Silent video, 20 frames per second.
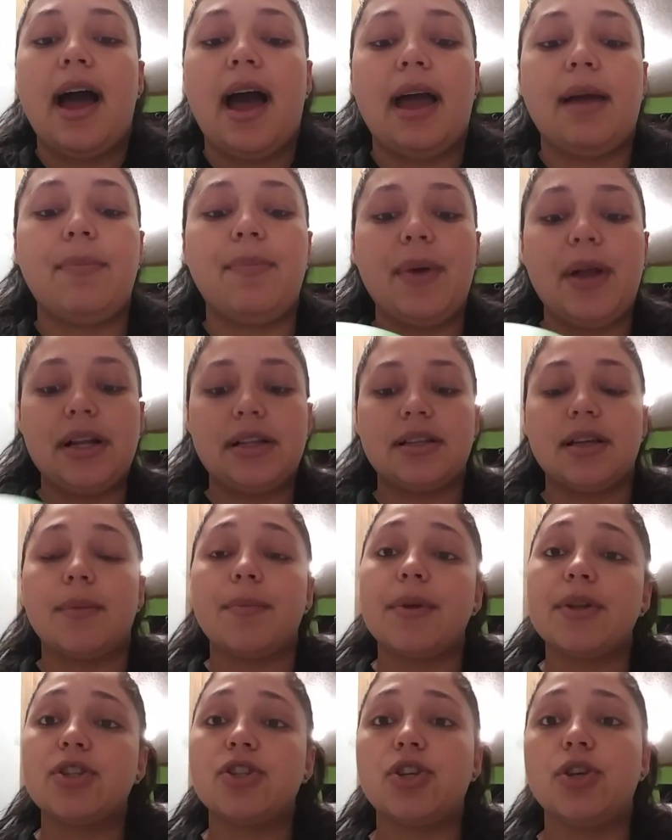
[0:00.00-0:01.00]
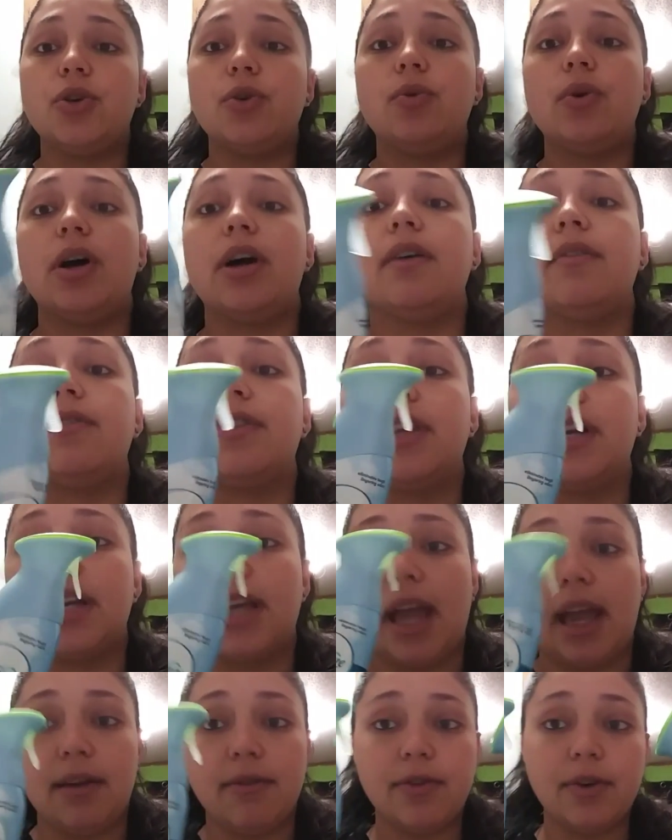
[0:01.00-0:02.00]
I picked up two of the
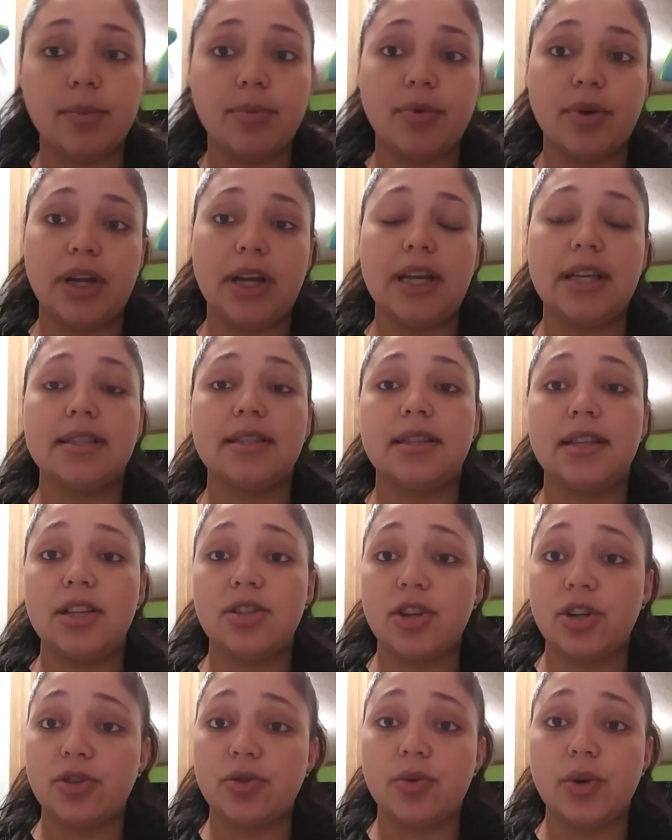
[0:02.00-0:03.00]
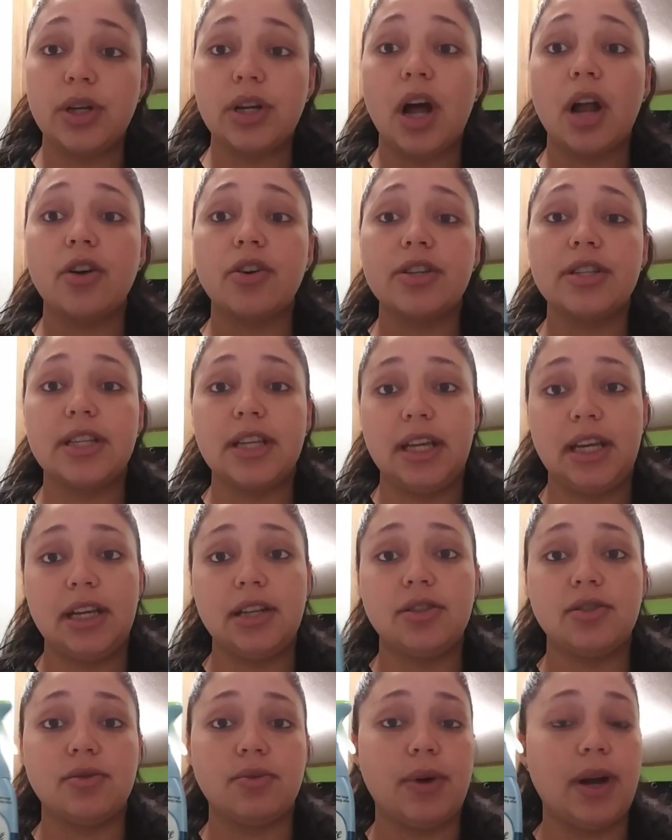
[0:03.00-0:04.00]
Gain Febreze. These are $3
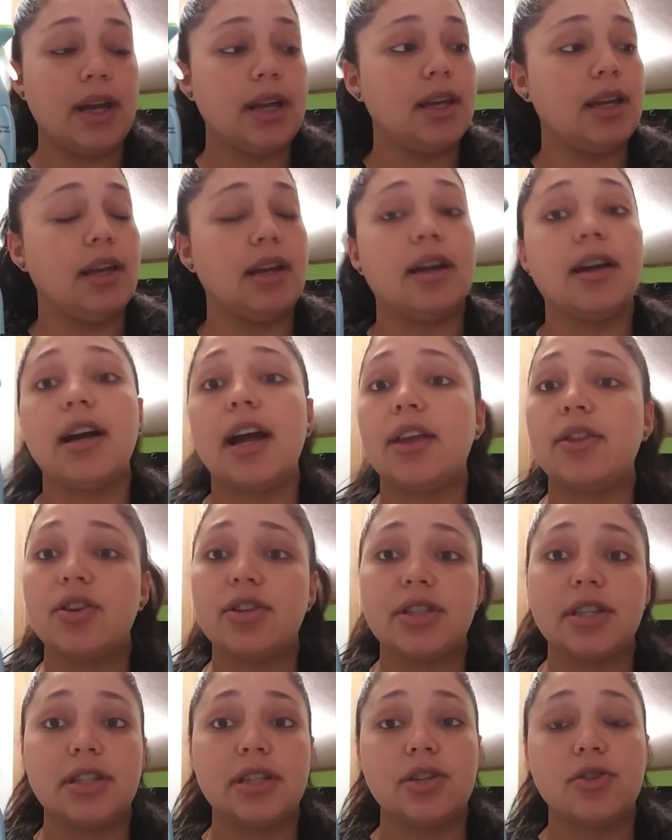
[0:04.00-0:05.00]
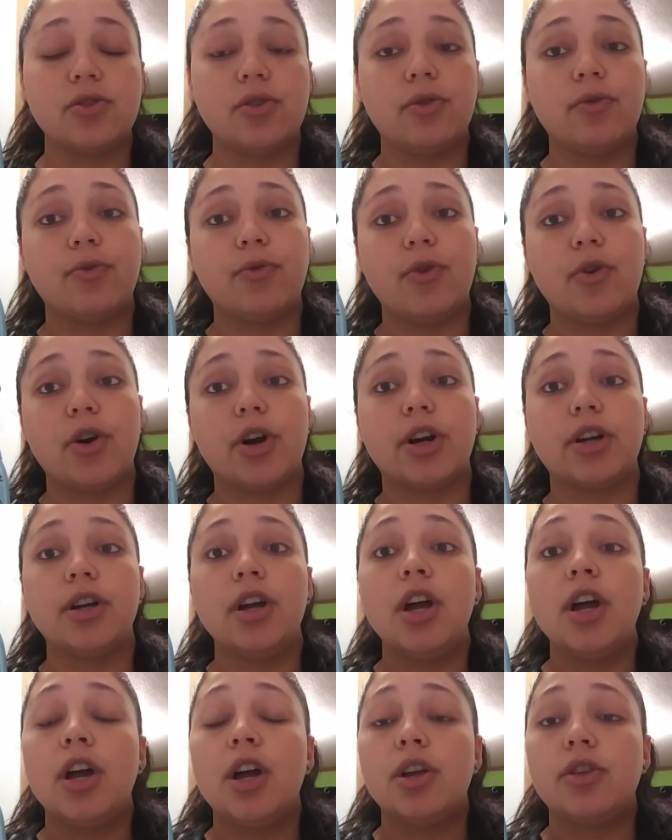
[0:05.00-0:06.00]
each right here. And there's a digital for
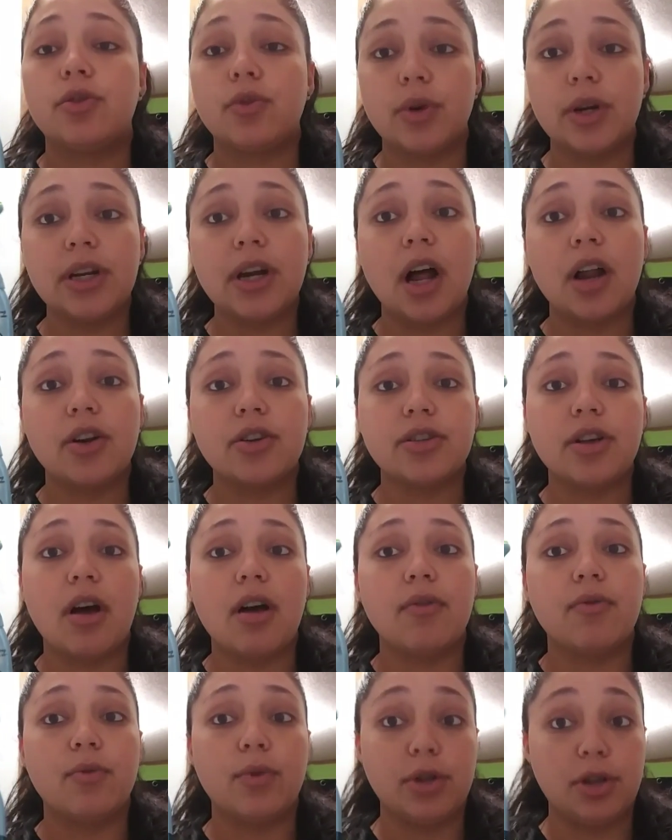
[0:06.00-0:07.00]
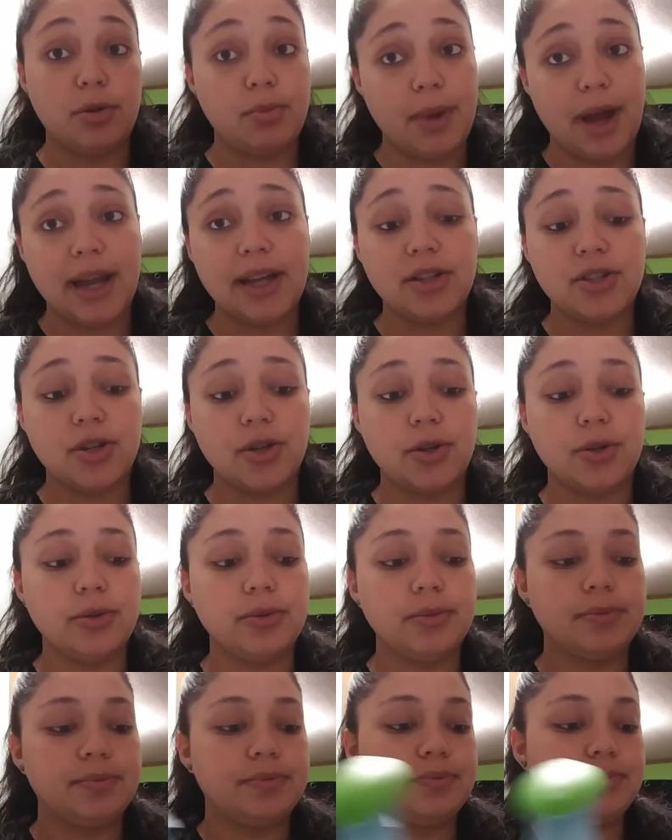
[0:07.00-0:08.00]
$3 off when you buy
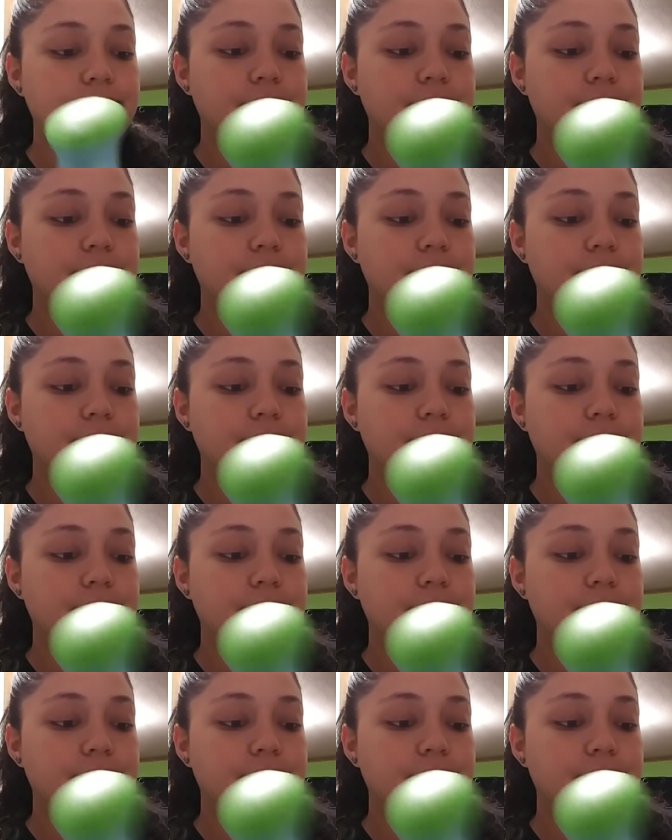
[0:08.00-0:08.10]
two.